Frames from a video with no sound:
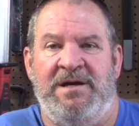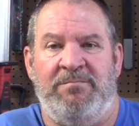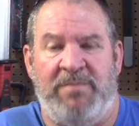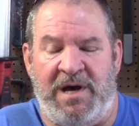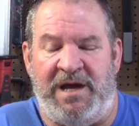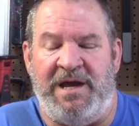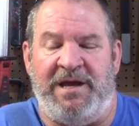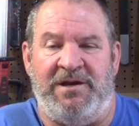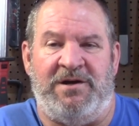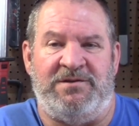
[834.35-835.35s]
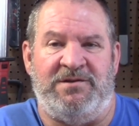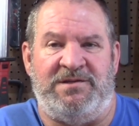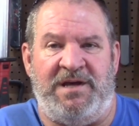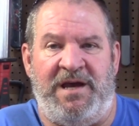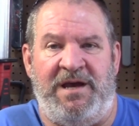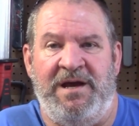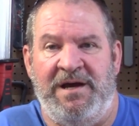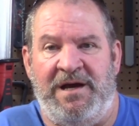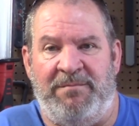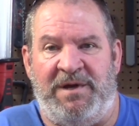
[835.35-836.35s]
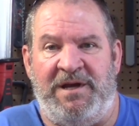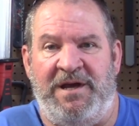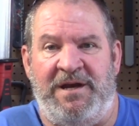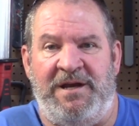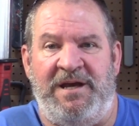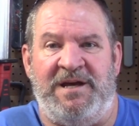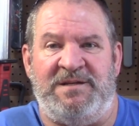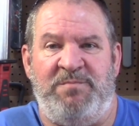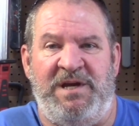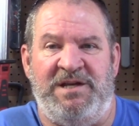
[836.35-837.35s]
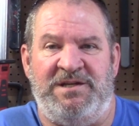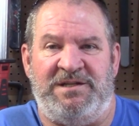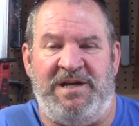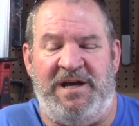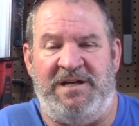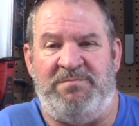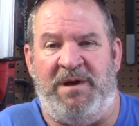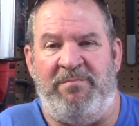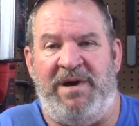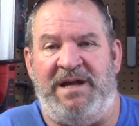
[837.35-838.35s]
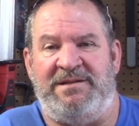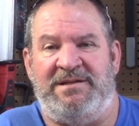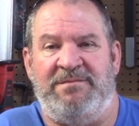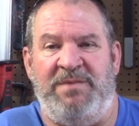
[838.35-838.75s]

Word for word: But I can also say I'm going to get an E S P just to hedge my bets